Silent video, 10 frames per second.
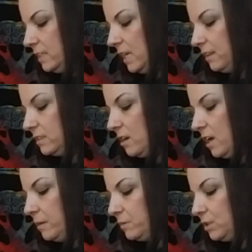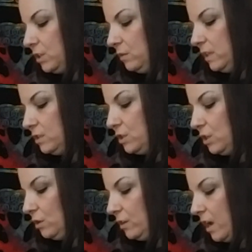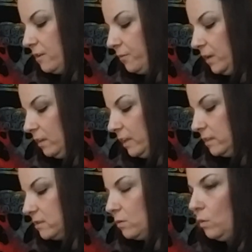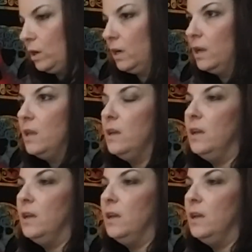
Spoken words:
Take the time to tune into your gut feelings, or